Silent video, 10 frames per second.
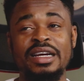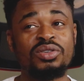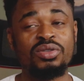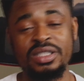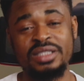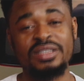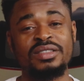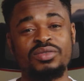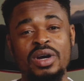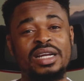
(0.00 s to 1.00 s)
I know this
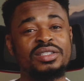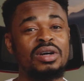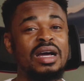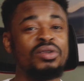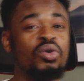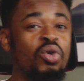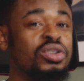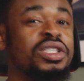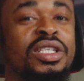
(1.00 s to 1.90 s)
is quite an old